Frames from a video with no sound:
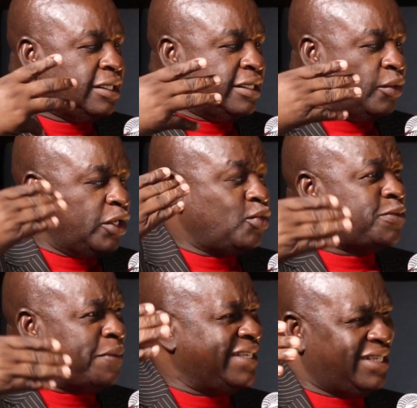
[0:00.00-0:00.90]
The weight was
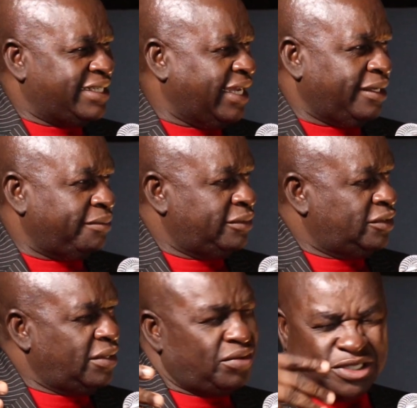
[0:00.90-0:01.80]
space and time.
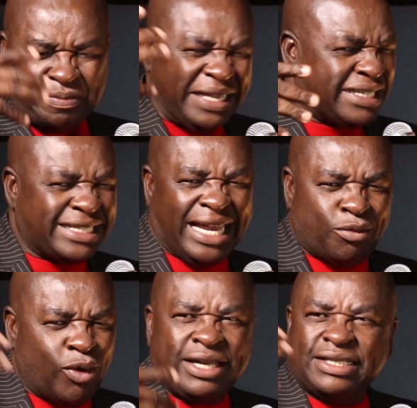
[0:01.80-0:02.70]
So I thought, space and
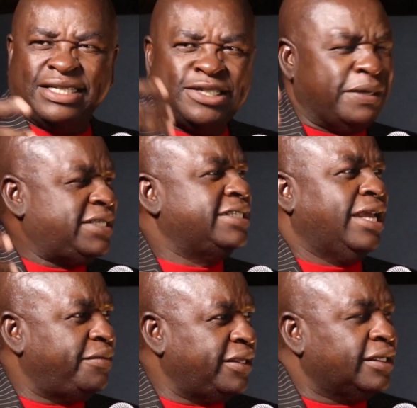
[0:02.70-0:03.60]
time, what is this space and
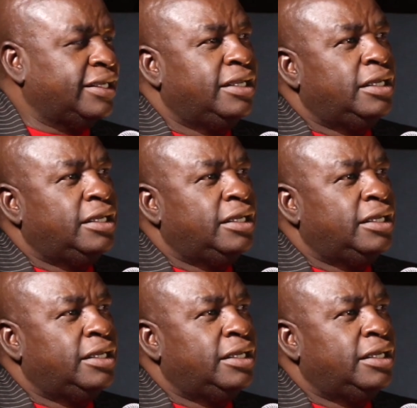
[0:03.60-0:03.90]
time thing?